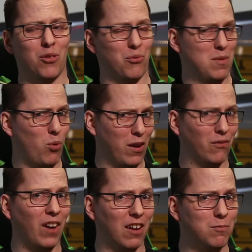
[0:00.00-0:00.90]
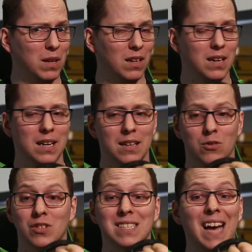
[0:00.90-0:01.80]
or 3.5 mil.
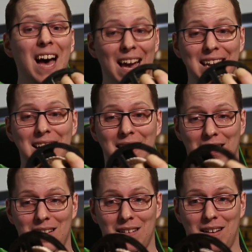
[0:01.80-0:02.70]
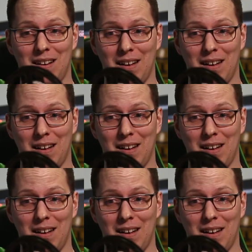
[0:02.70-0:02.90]
They're just tiny little